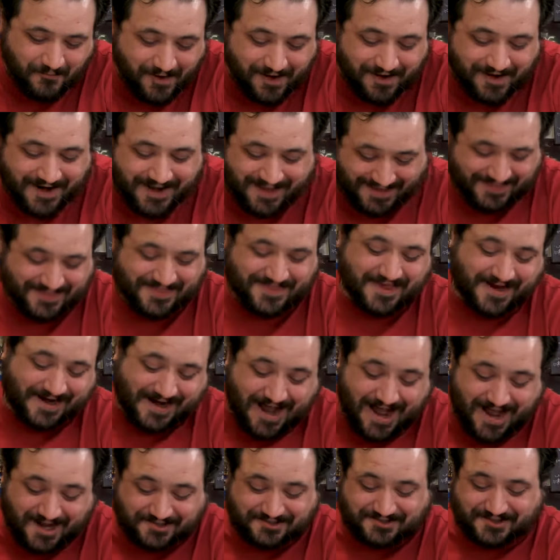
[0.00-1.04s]
Where it, the
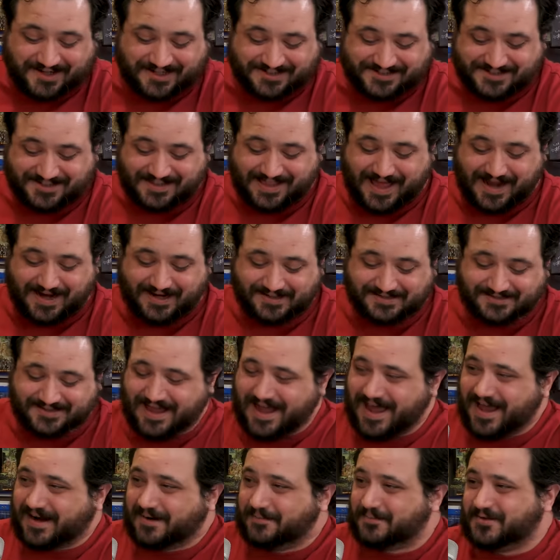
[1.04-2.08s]
contrast to that is
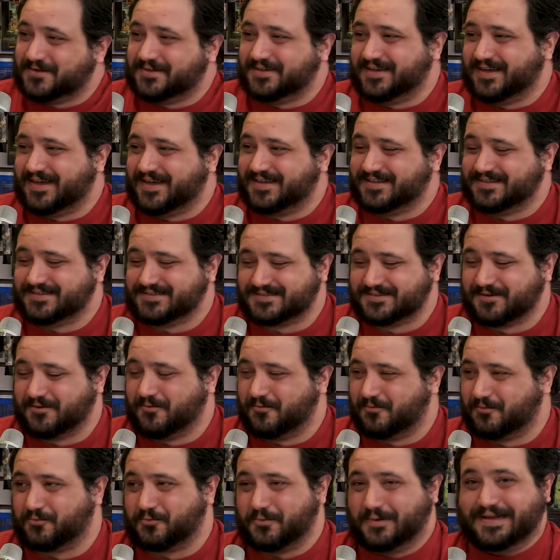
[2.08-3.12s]
Hannibal is
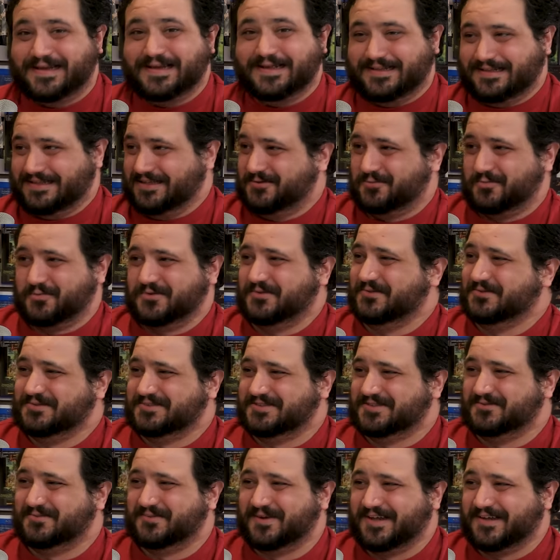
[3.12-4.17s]
really rude
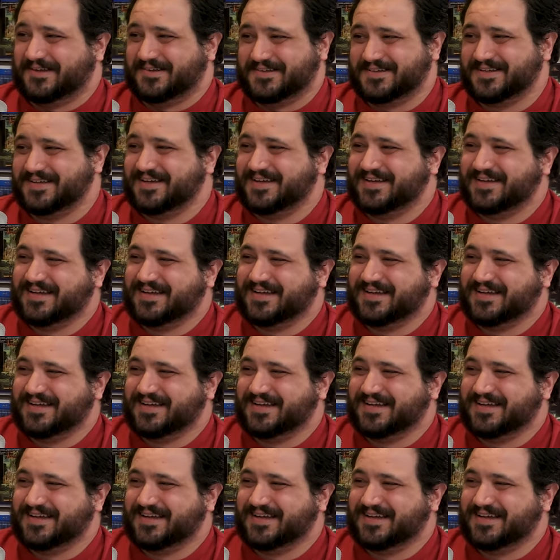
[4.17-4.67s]
to Will